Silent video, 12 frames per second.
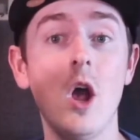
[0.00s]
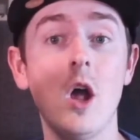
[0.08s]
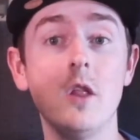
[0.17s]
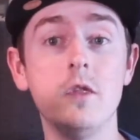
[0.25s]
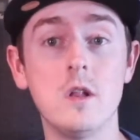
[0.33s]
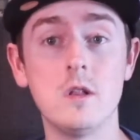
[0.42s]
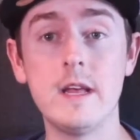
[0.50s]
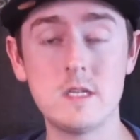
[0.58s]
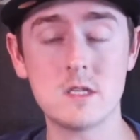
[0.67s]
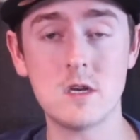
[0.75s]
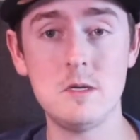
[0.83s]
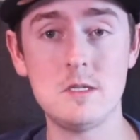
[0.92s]
The
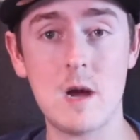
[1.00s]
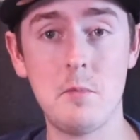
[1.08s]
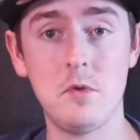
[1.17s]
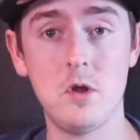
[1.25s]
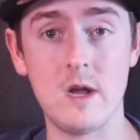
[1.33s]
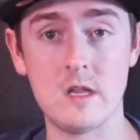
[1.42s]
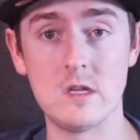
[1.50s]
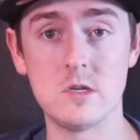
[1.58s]
link's going to be down below in the